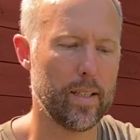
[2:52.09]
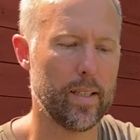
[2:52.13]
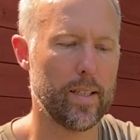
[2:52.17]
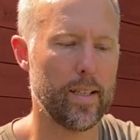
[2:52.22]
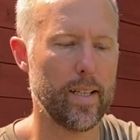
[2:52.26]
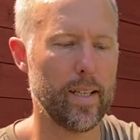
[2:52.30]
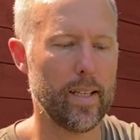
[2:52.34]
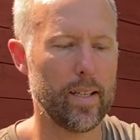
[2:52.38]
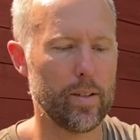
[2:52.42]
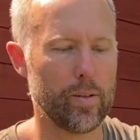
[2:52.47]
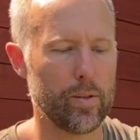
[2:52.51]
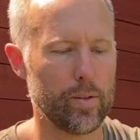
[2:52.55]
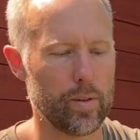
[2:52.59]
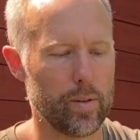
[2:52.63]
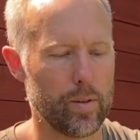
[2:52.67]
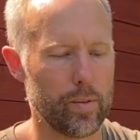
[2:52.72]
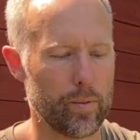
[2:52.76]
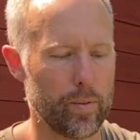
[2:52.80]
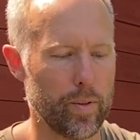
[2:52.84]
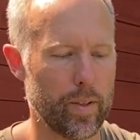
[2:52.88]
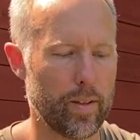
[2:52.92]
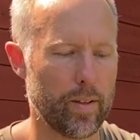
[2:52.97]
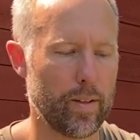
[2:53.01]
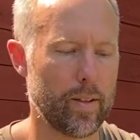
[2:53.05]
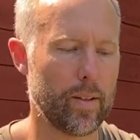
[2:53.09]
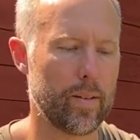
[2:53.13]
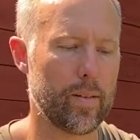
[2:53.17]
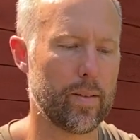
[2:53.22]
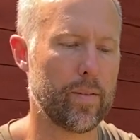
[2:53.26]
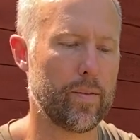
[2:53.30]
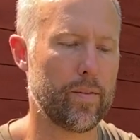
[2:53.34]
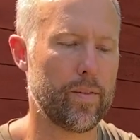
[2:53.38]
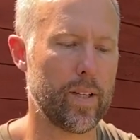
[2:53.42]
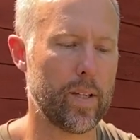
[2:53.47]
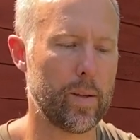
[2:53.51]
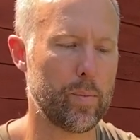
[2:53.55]
Now, with the
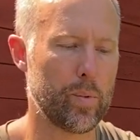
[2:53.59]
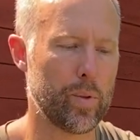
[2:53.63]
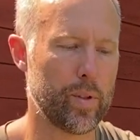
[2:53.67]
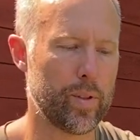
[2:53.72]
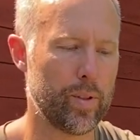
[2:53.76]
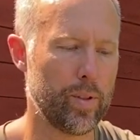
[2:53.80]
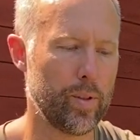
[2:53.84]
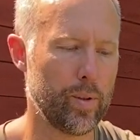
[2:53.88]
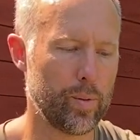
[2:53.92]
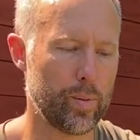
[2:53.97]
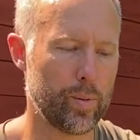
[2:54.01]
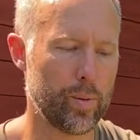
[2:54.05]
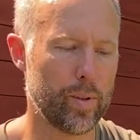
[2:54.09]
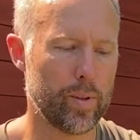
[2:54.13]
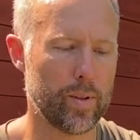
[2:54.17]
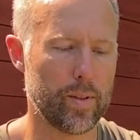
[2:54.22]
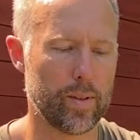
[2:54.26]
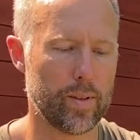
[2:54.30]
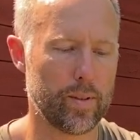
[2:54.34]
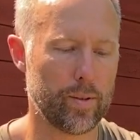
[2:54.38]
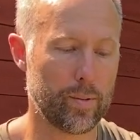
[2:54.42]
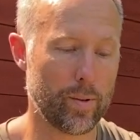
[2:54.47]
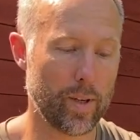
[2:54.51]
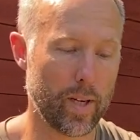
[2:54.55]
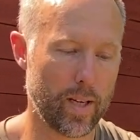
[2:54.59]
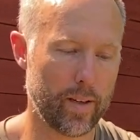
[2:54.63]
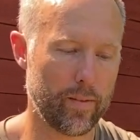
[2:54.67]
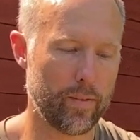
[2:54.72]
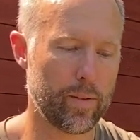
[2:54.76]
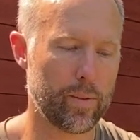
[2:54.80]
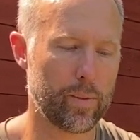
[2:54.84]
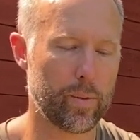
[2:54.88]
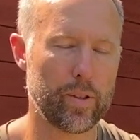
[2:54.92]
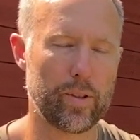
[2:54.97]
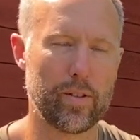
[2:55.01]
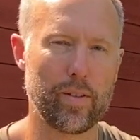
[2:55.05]
FireBoard 2 drive,
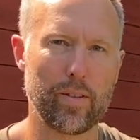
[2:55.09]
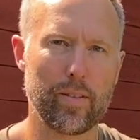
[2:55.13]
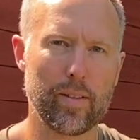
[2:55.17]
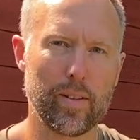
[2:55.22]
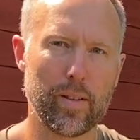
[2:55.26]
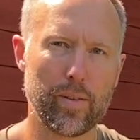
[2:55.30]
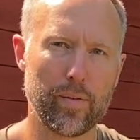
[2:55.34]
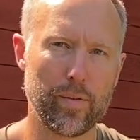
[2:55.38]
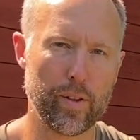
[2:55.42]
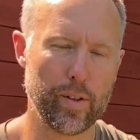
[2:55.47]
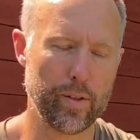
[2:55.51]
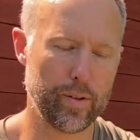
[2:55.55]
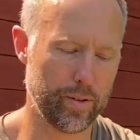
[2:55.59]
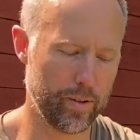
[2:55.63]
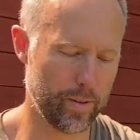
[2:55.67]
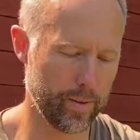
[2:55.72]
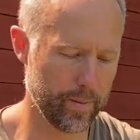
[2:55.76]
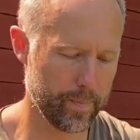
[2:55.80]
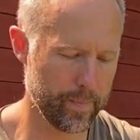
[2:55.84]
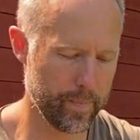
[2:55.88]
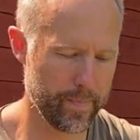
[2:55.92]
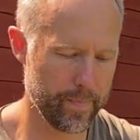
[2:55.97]
which is this version,